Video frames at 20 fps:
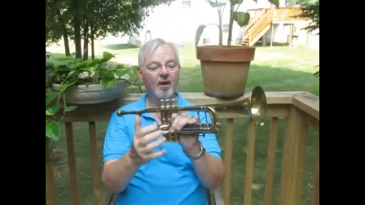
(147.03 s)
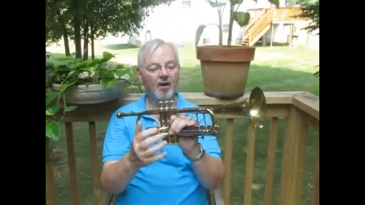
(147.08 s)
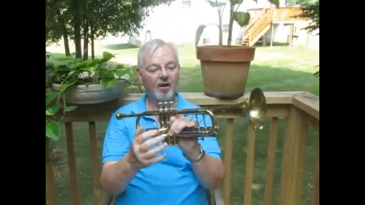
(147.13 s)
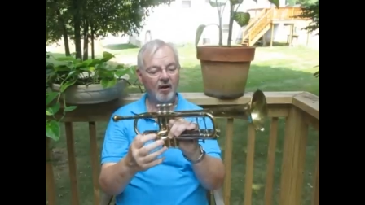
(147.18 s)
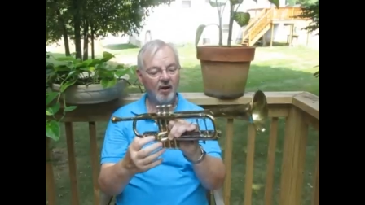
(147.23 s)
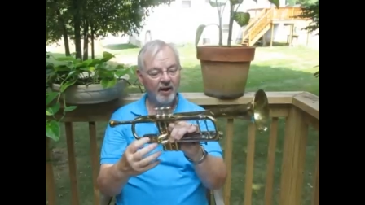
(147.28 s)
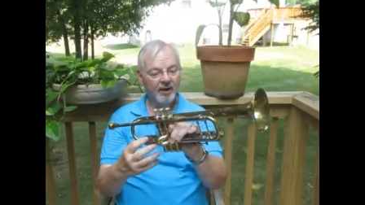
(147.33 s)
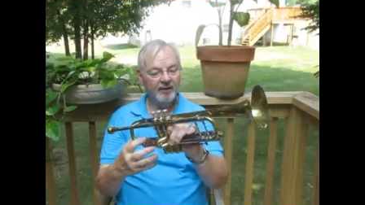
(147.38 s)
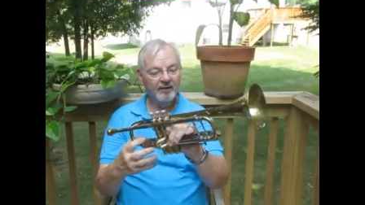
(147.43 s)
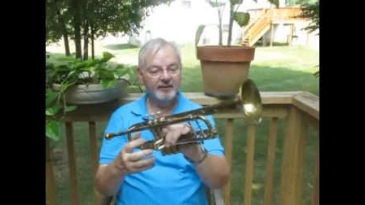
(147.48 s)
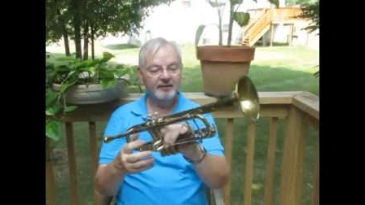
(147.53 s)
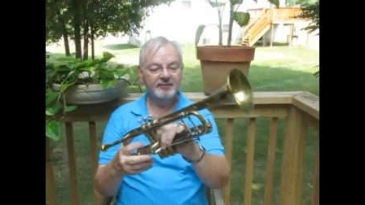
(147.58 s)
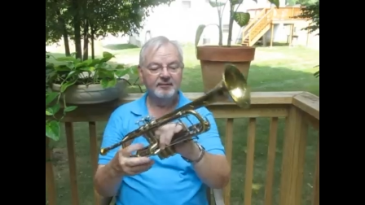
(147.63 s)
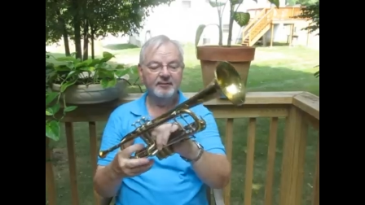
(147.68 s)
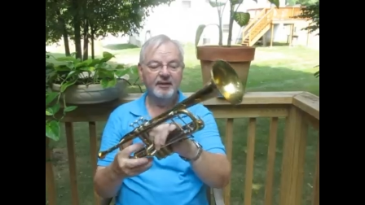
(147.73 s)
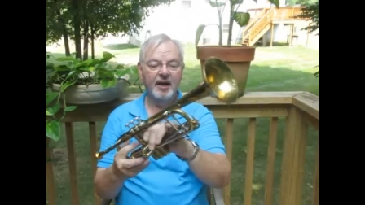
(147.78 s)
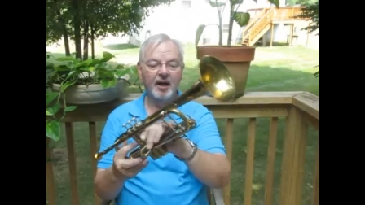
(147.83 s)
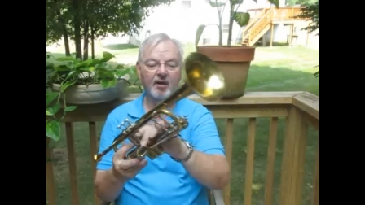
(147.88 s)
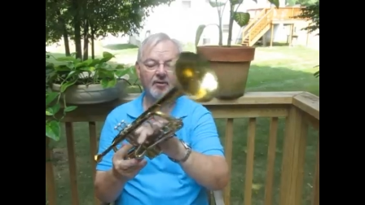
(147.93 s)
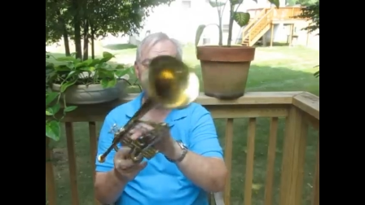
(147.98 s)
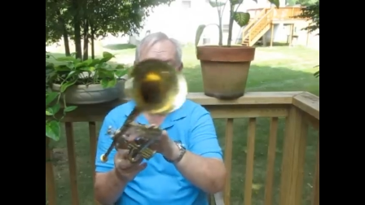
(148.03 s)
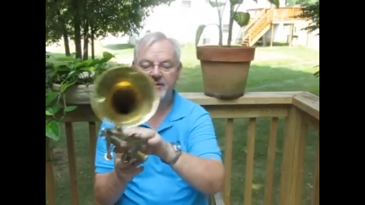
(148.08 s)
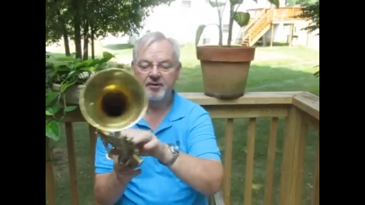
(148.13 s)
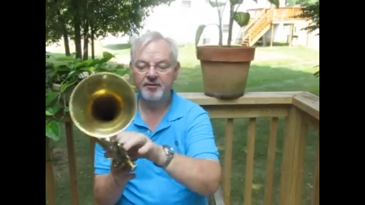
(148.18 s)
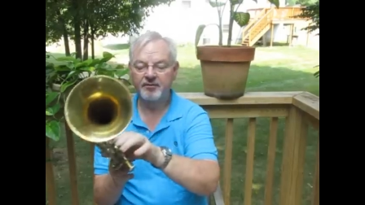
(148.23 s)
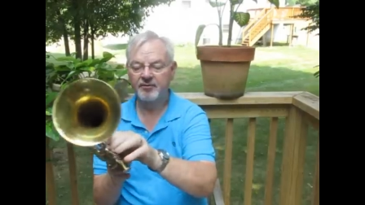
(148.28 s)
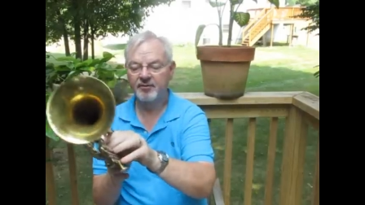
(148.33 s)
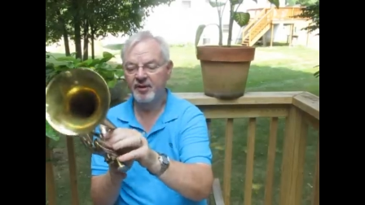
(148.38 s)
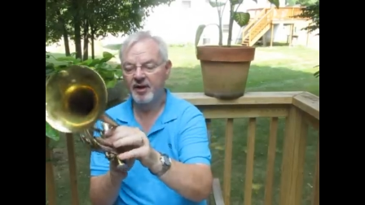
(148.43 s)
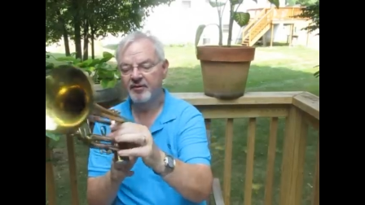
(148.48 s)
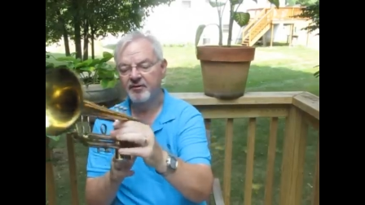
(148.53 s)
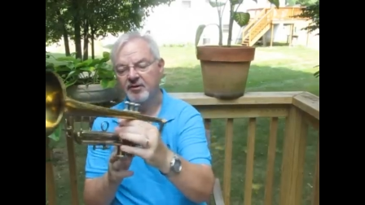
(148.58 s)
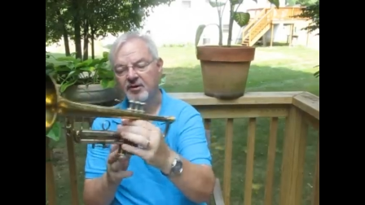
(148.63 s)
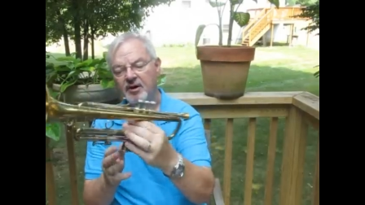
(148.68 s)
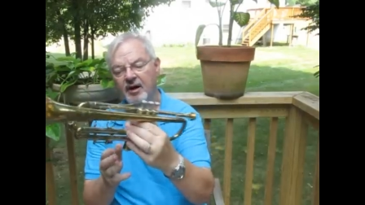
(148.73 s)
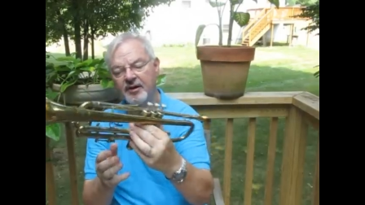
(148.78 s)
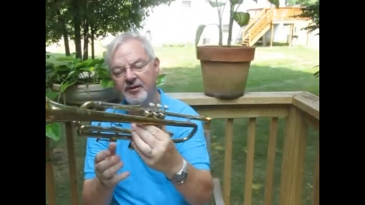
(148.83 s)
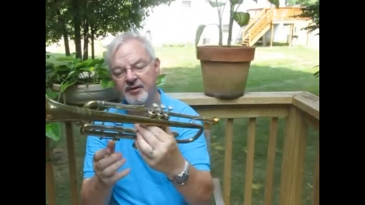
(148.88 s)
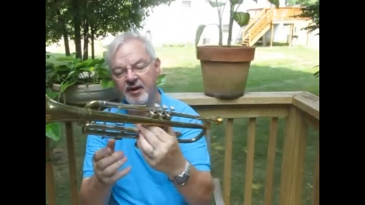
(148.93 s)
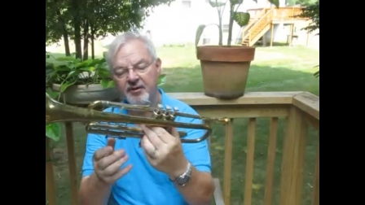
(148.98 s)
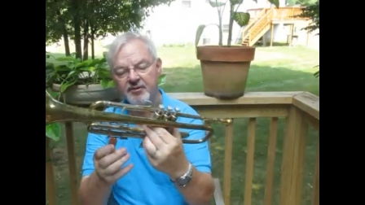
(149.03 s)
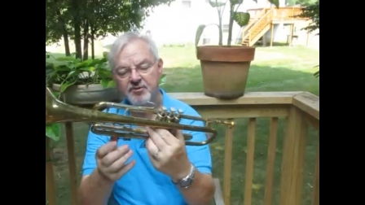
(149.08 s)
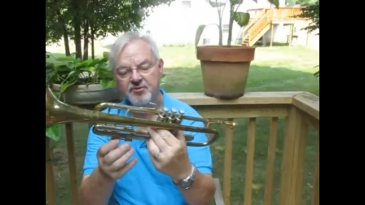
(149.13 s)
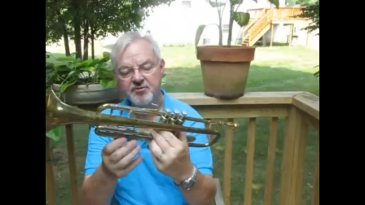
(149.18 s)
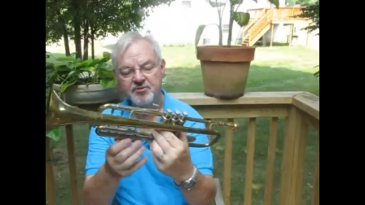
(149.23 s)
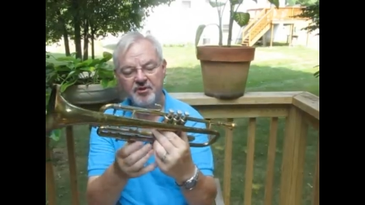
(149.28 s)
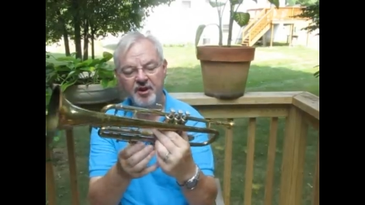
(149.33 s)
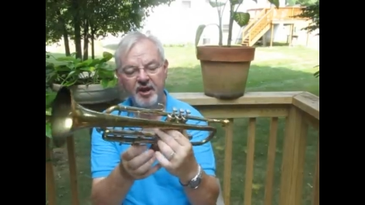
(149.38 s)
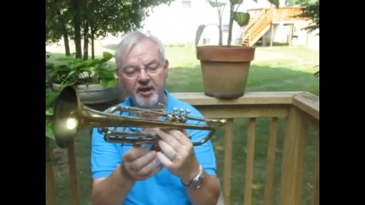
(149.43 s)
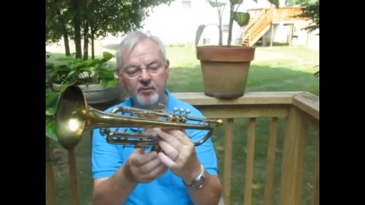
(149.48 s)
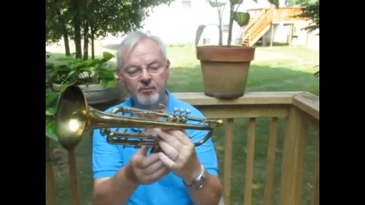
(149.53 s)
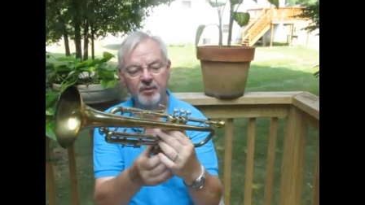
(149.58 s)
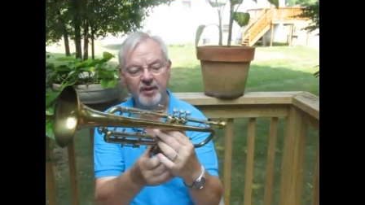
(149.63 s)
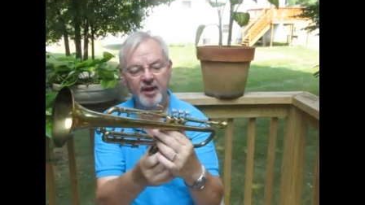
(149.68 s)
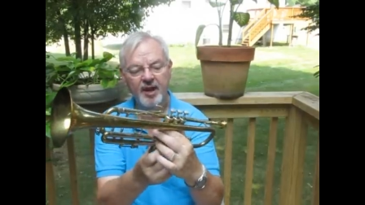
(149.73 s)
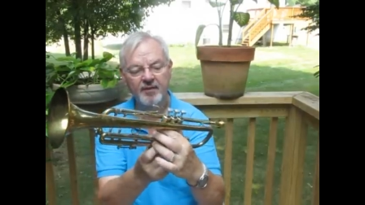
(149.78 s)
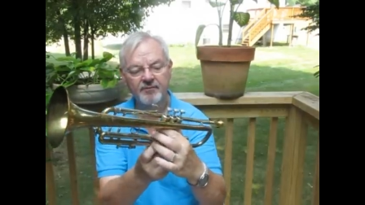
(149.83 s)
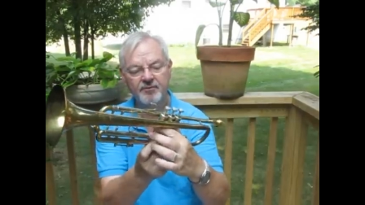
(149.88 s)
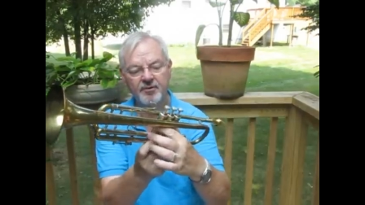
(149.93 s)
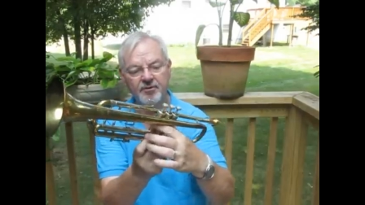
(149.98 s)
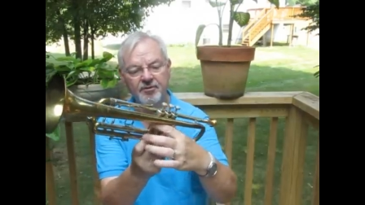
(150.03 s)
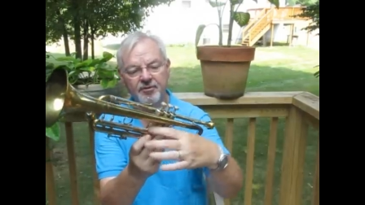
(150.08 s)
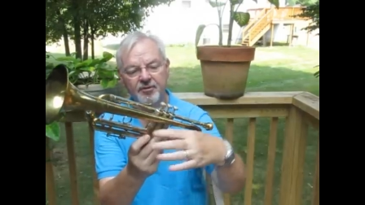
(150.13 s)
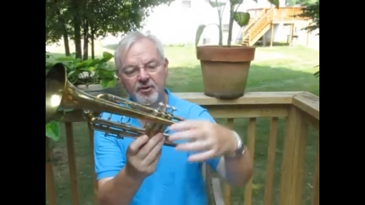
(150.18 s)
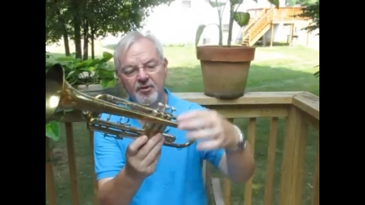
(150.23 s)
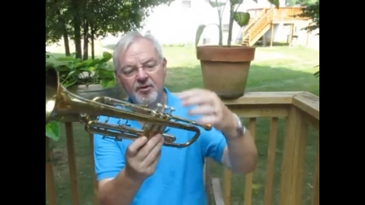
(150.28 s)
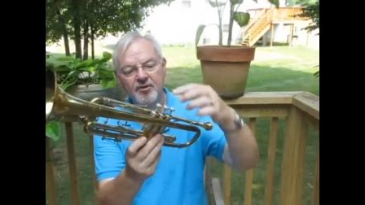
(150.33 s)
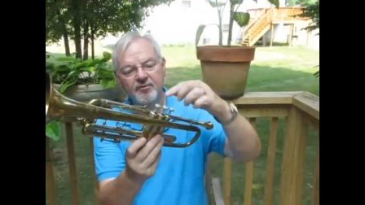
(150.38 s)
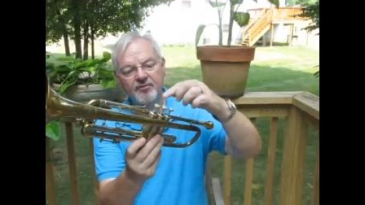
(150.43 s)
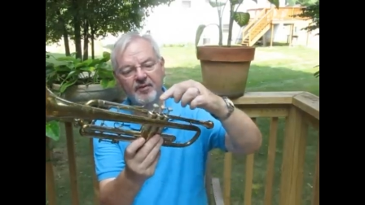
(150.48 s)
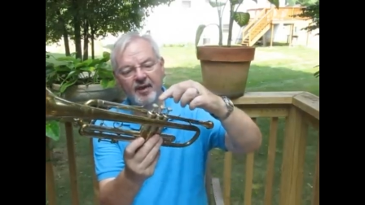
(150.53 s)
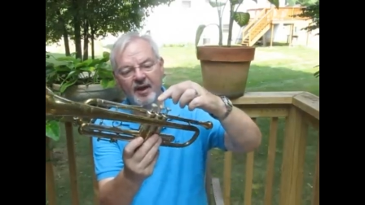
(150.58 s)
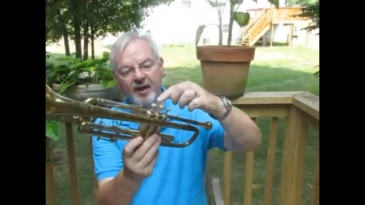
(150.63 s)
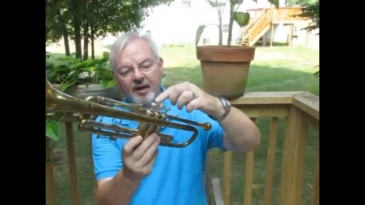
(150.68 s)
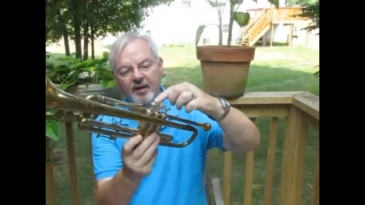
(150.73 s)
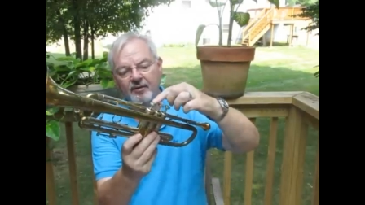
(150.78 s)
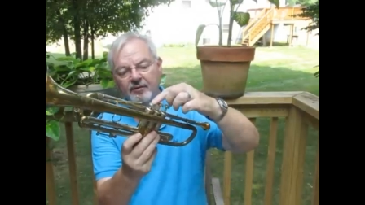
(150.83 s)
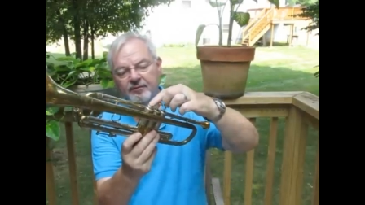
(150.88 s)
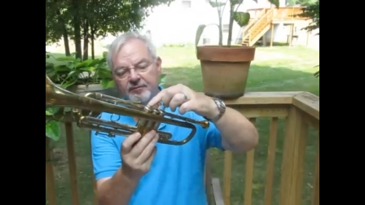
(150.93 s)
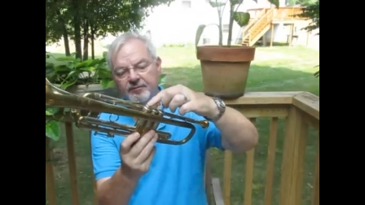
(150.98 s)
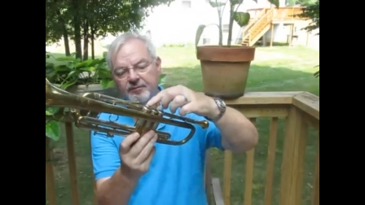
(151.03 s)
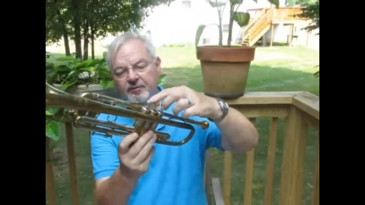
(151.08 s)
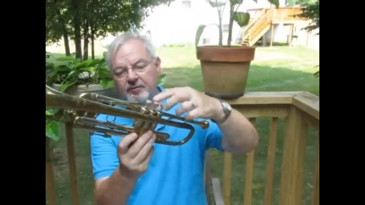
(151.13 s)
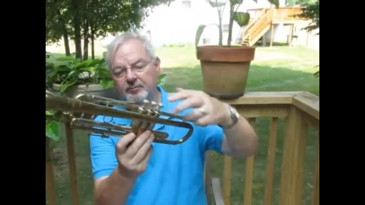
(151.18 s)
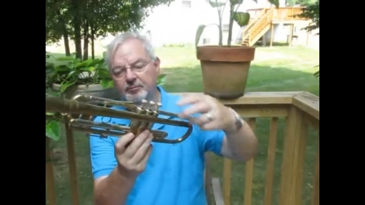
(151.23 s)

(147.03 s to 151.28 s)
Alright, now on the other side we have the third valve,